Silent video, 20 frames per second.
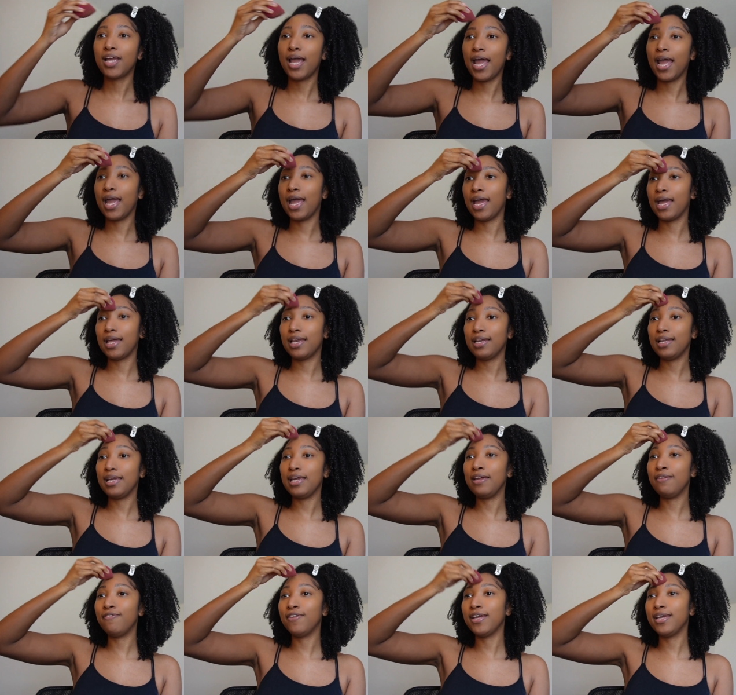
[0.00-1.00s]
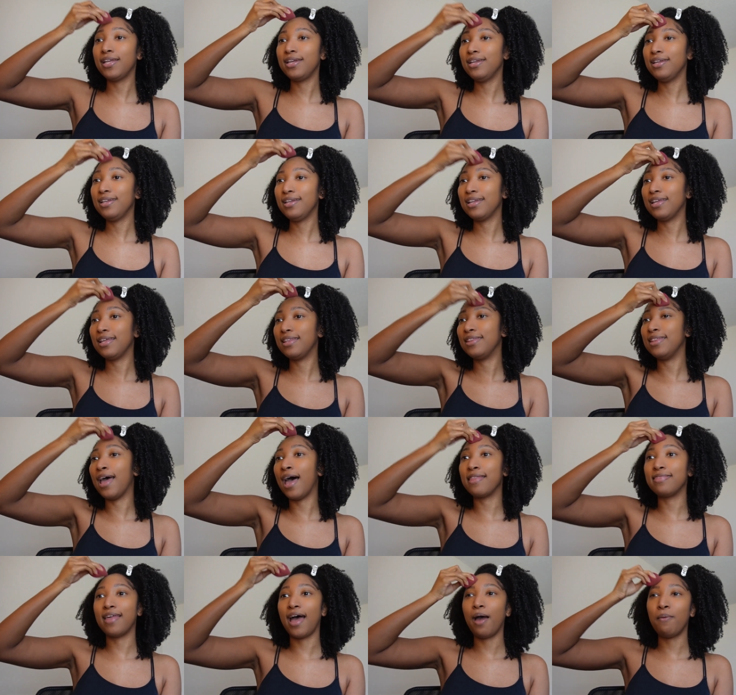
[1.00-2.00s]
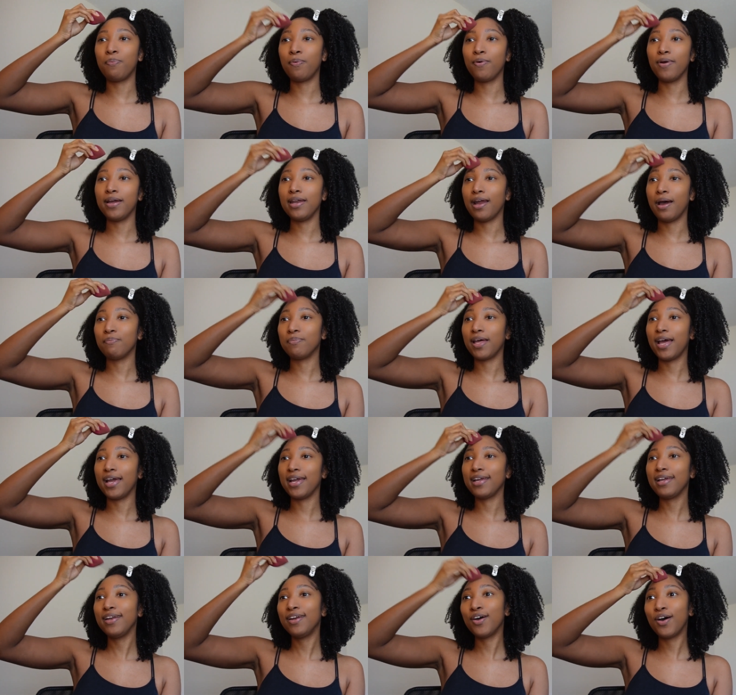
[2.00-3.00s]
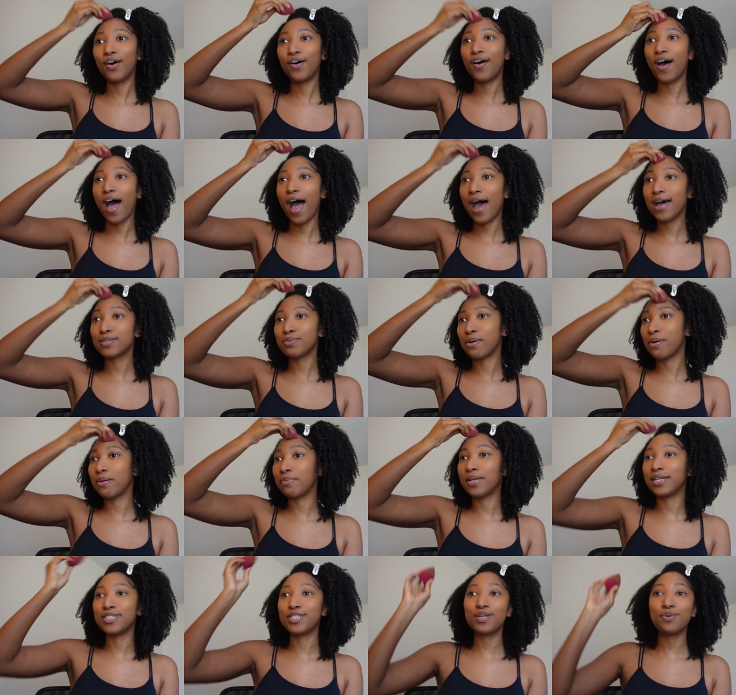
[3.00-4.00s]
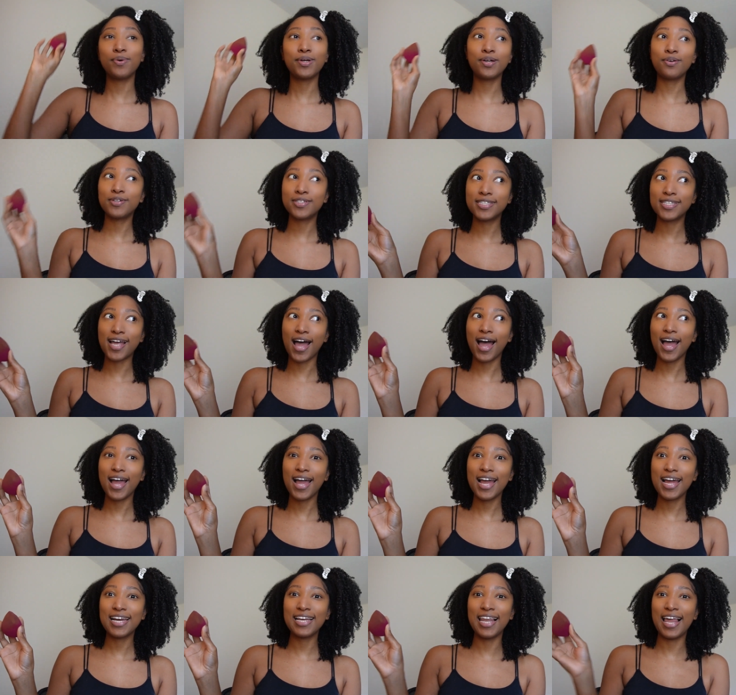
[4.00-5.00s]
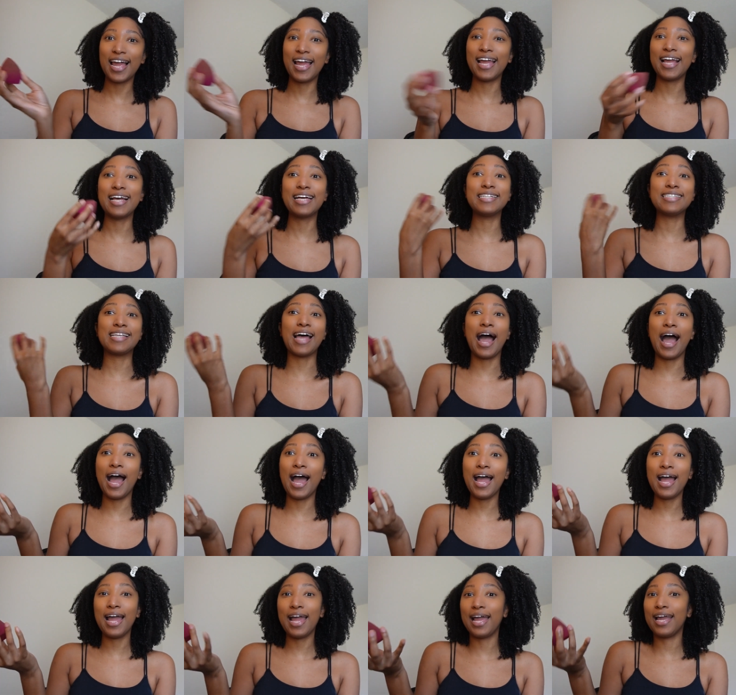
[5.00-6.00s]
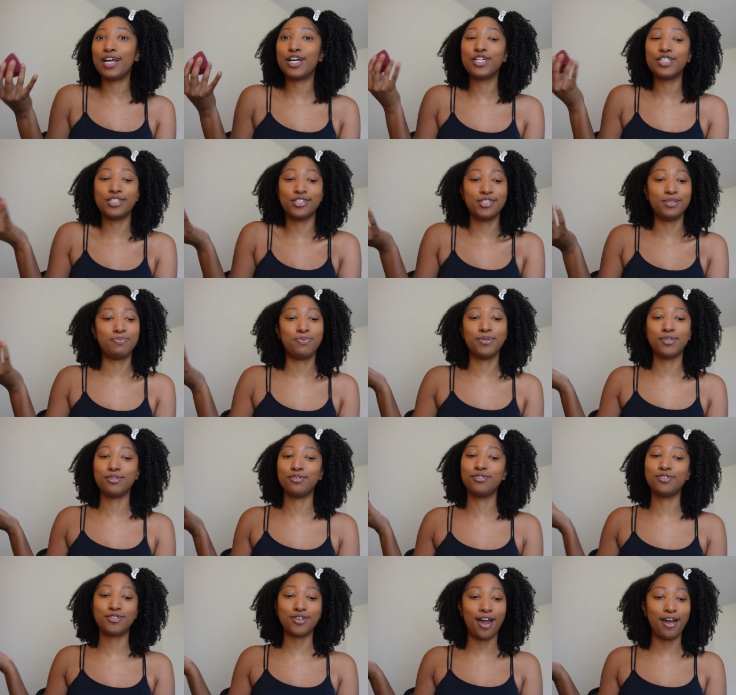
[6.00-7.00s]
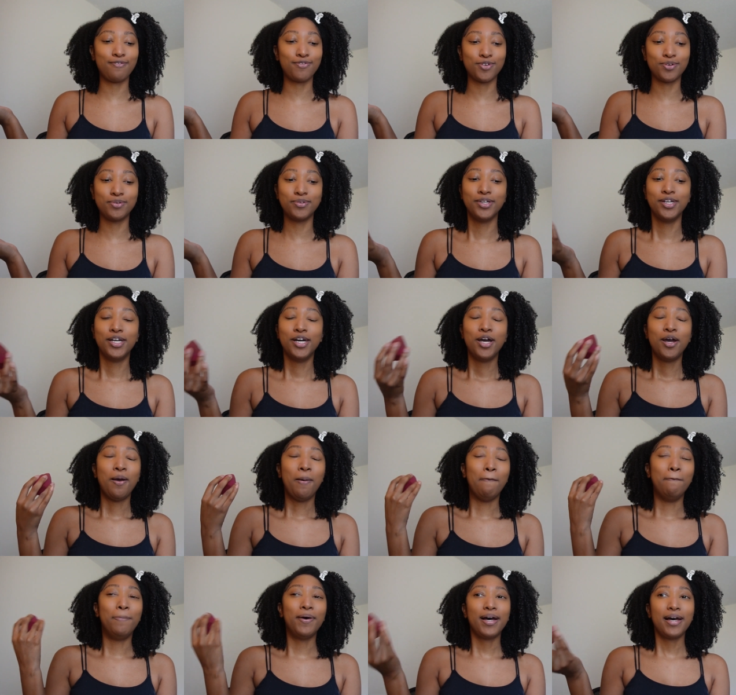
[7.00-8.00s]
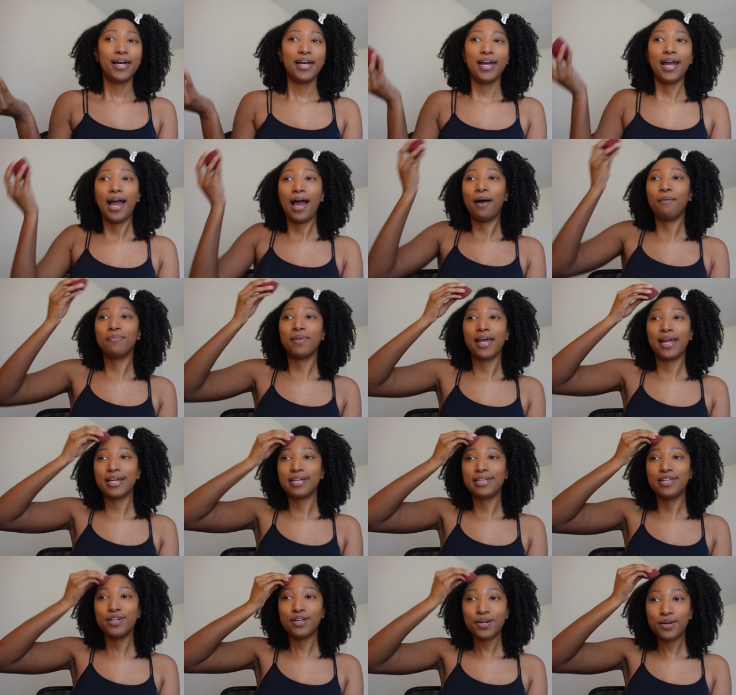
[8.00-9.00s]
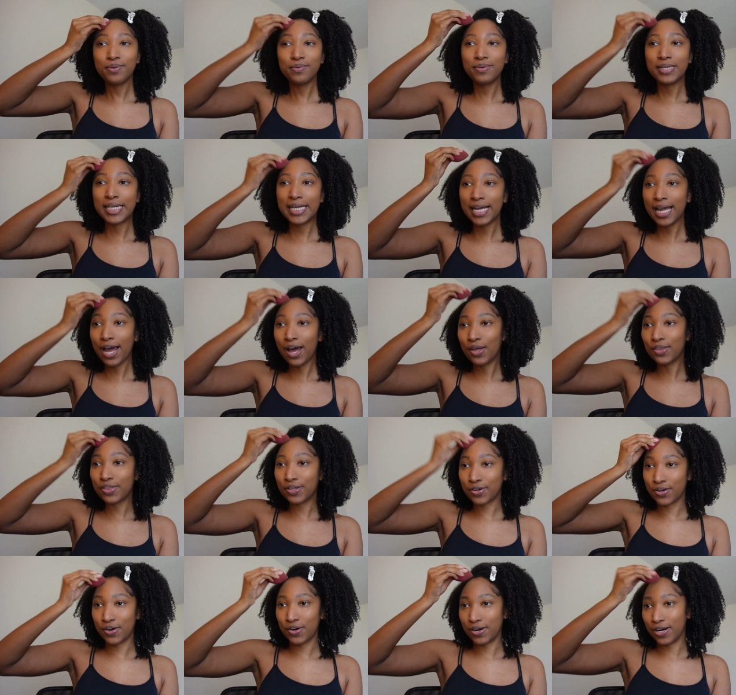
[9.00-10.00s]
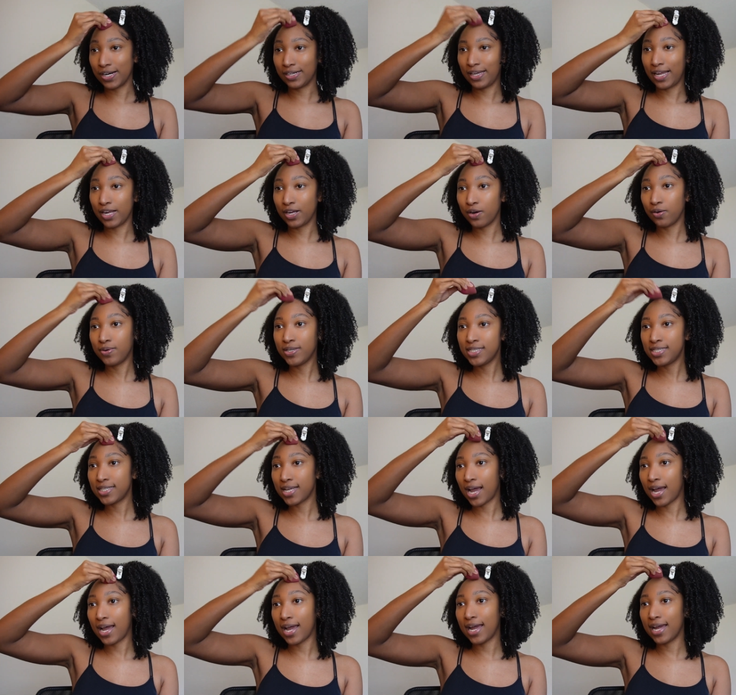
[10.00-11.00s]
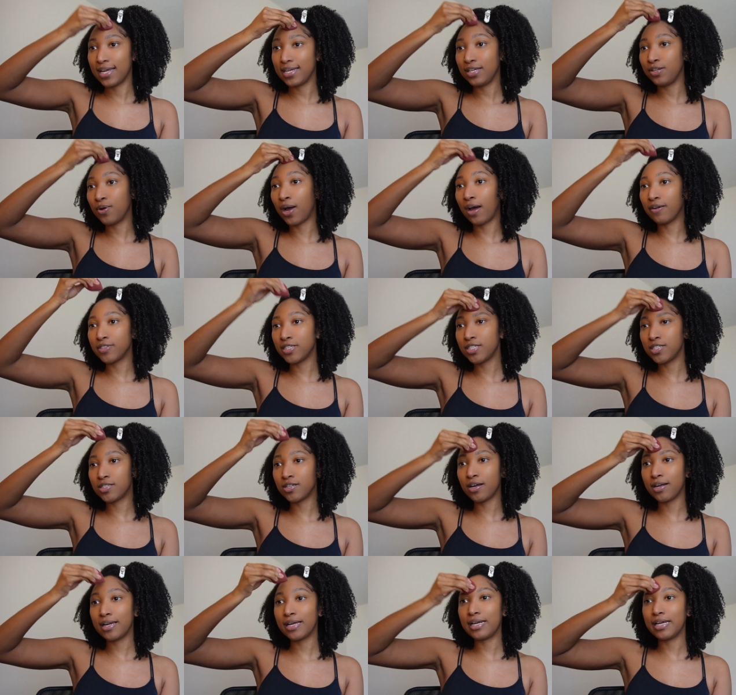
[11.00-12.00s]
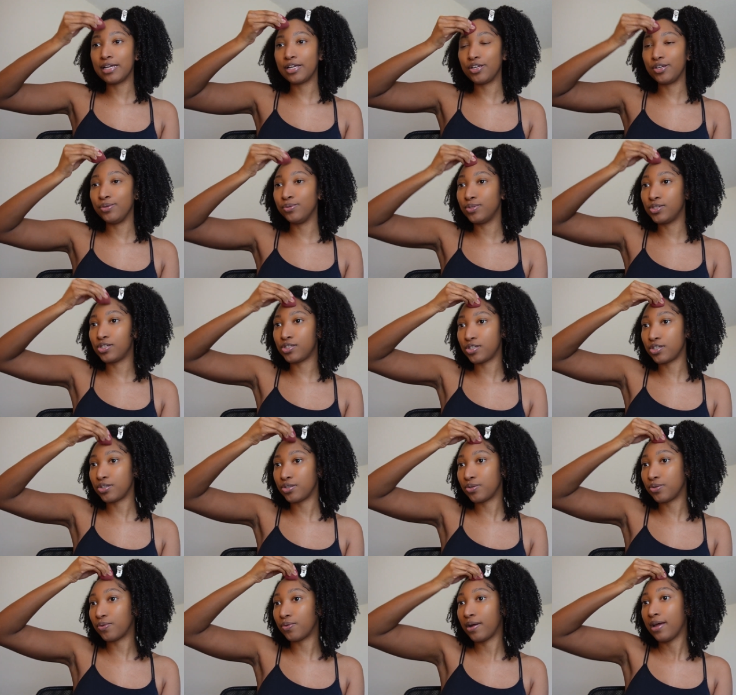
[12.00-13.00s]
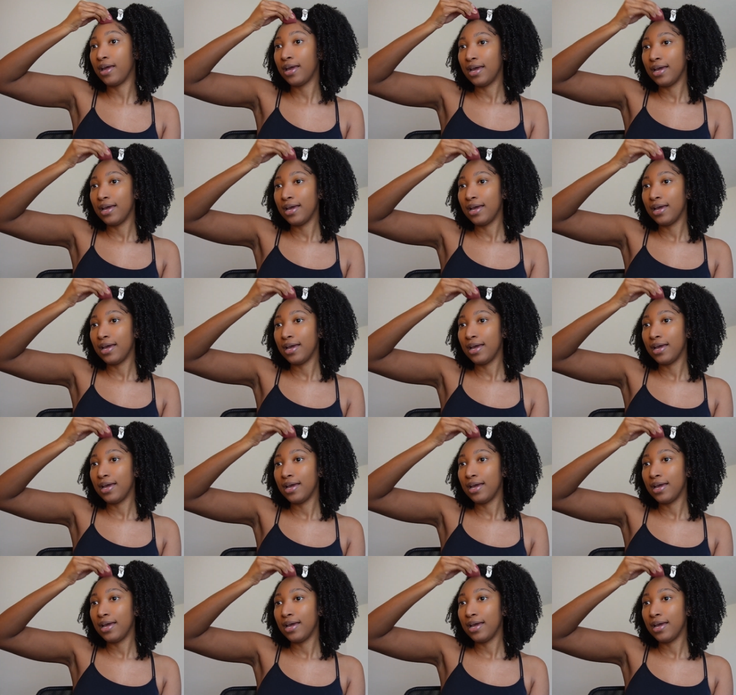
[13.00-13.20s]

And even at that point, I'm like, you know, I asked my mom, like, do you want to go inside? Like, because I could have just pulled through the drive through. But I'm like, you know, get out the car, like, go inside. You have to start getting used to